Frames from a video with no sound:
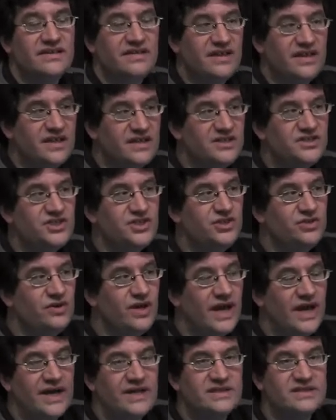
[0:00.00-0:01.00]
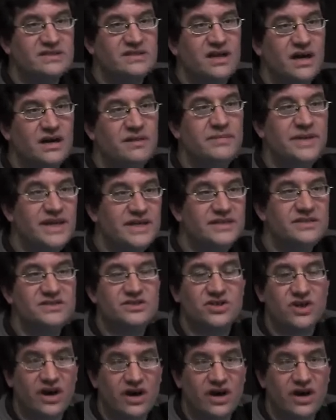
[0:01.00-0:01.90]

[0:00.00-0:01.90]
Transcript: the issue has come into